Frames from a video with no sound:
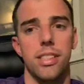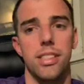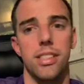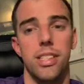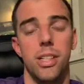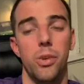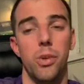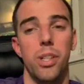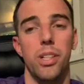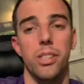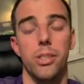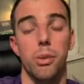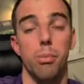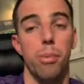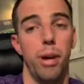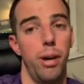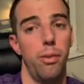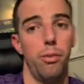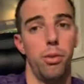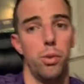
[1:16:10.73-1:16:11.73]
series, our
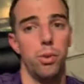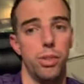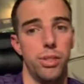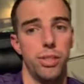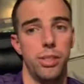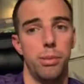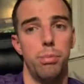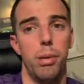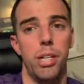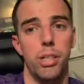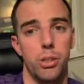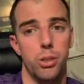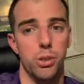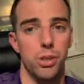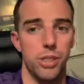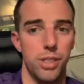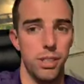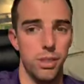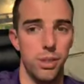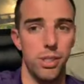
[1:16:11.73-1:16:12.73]
mindfulness special
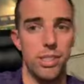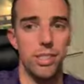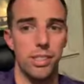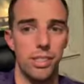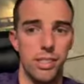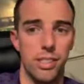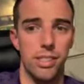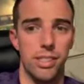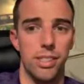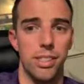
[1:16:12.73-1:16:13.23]
series.